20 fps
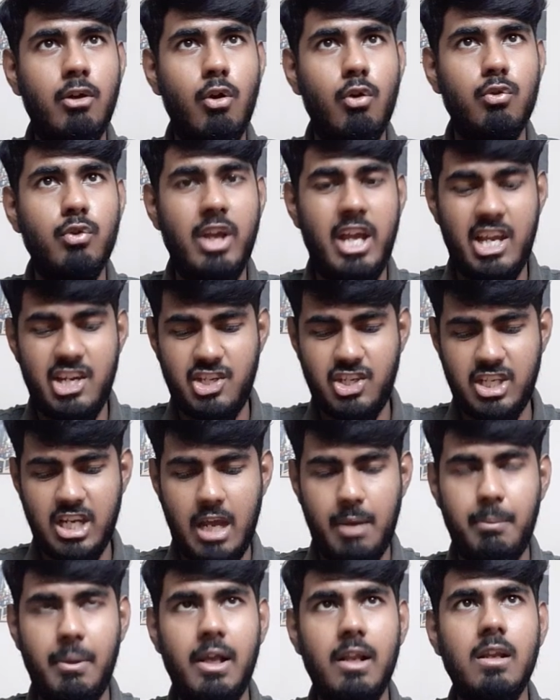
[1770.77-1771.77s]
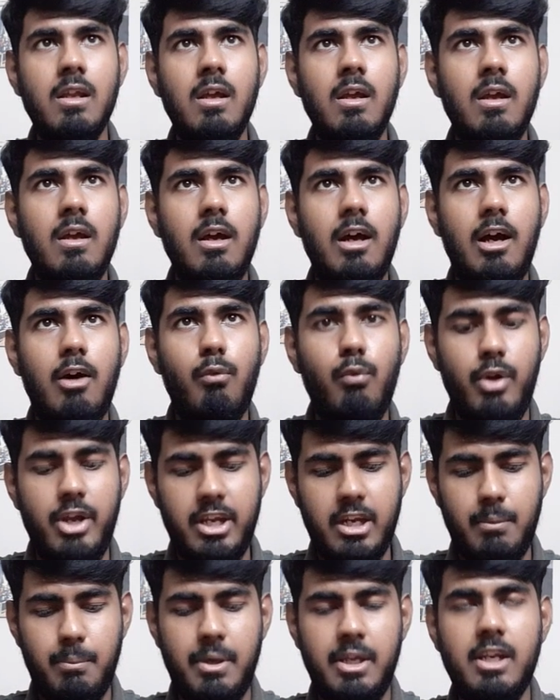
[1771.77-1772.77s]
go to HTML.
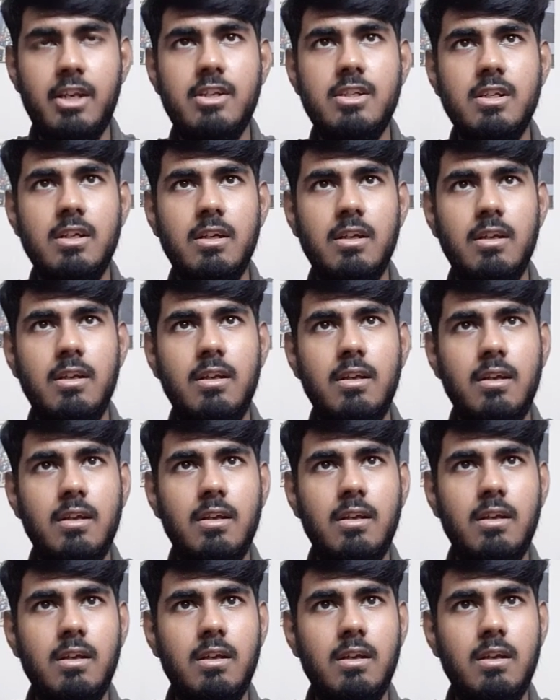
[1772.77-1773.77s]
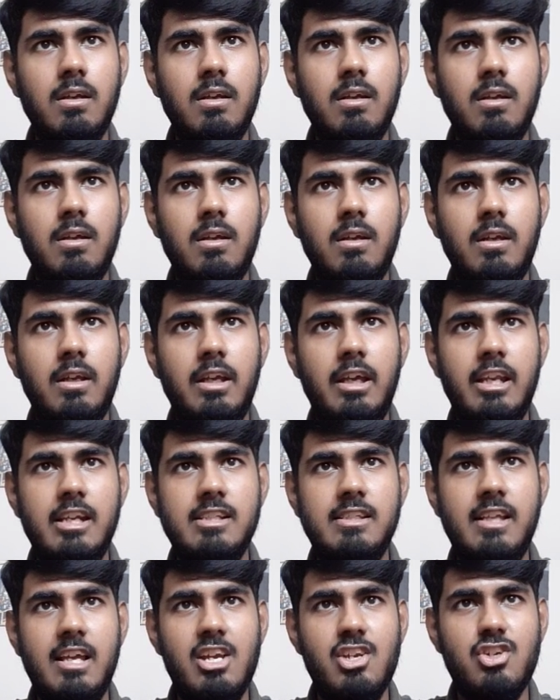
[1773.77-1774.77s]
Wait a minute. Here is
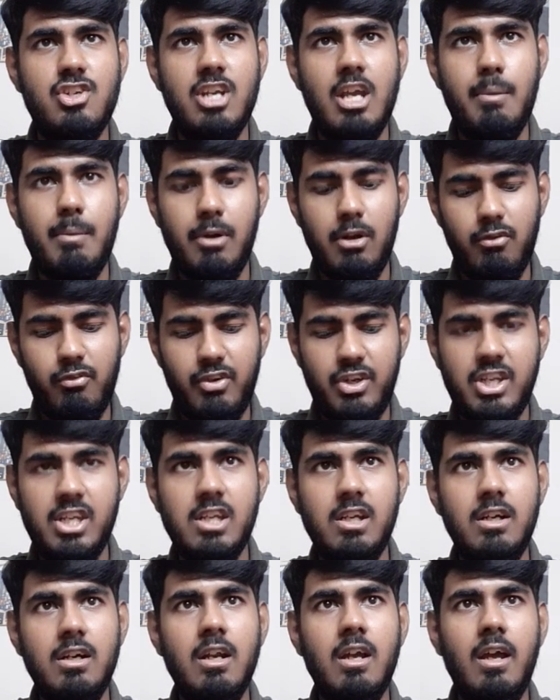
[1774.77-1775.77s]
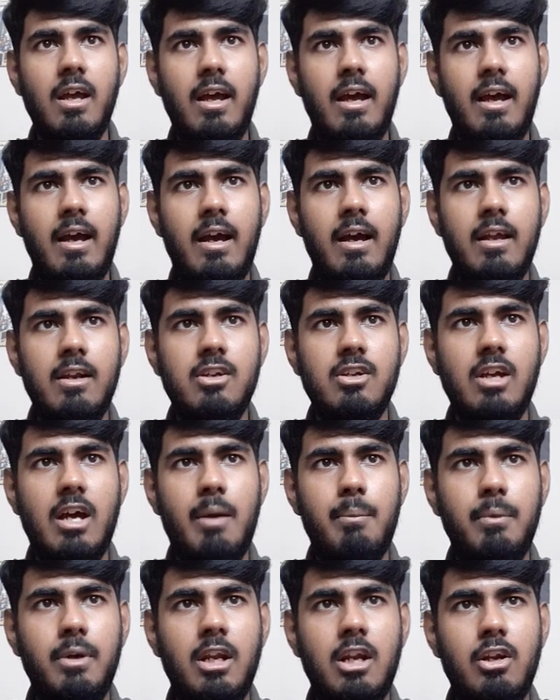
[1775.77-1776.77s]
the HTML over here, and
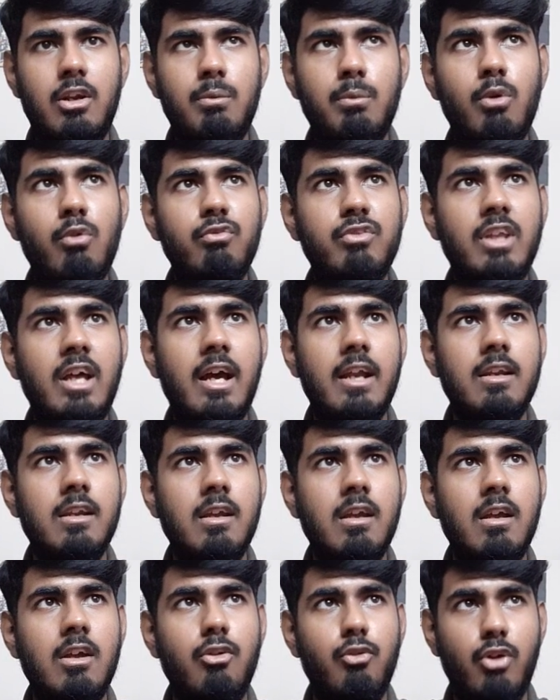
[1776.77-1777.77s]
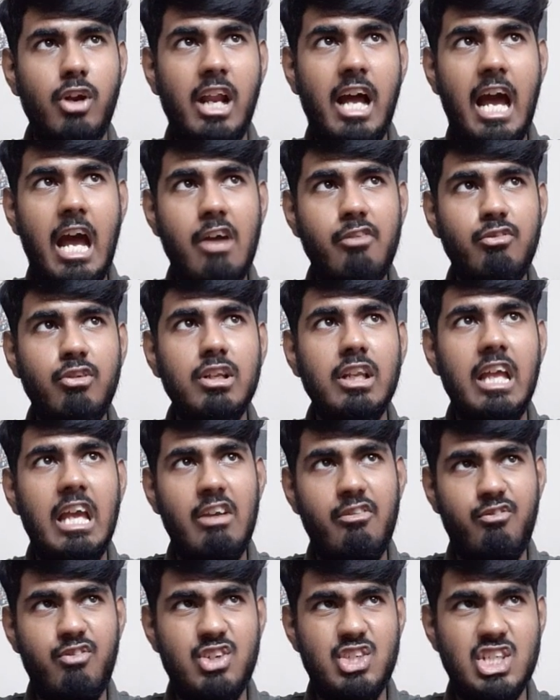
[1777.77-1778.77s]
I'm gonna remove that reliable
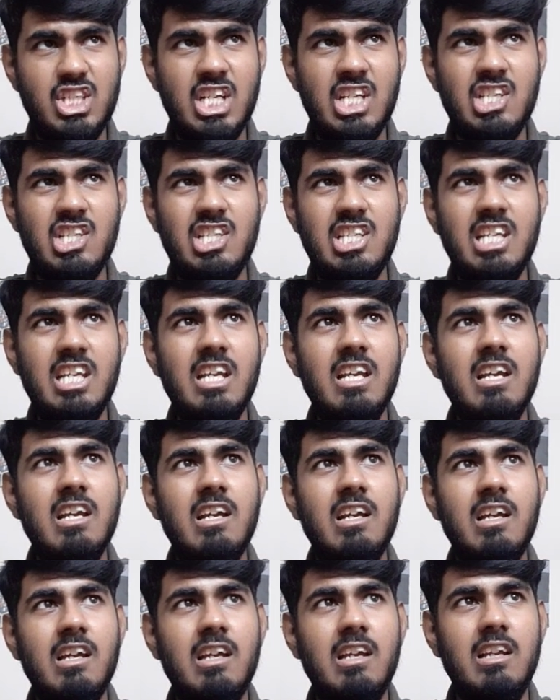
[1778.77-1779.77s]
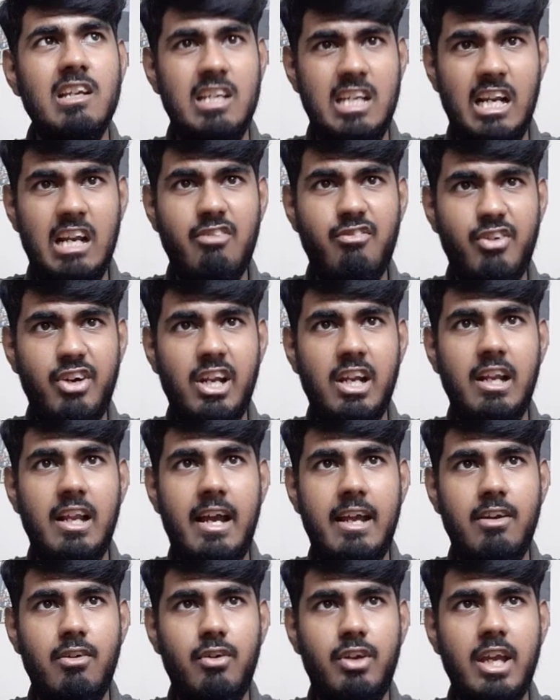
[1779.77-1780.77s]
efficiency delivery
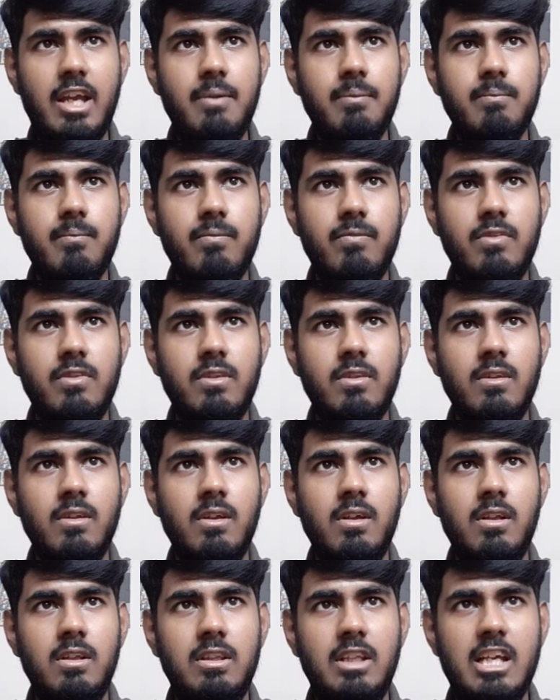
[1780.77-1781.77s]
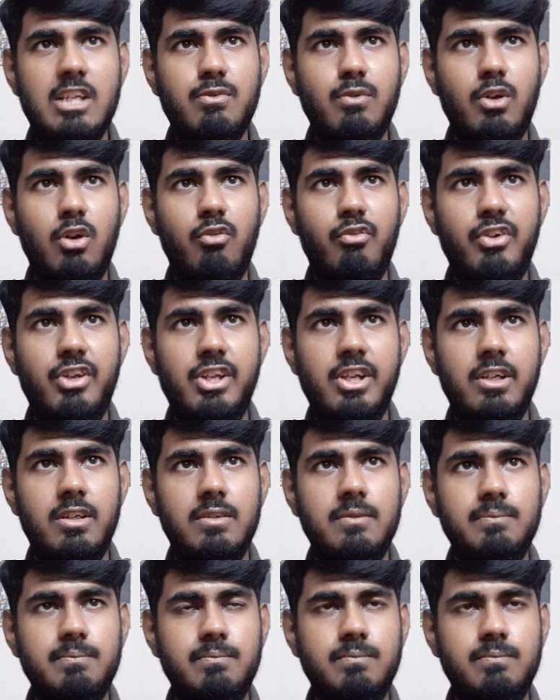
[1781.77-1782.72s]
line. Okay, there's one over here.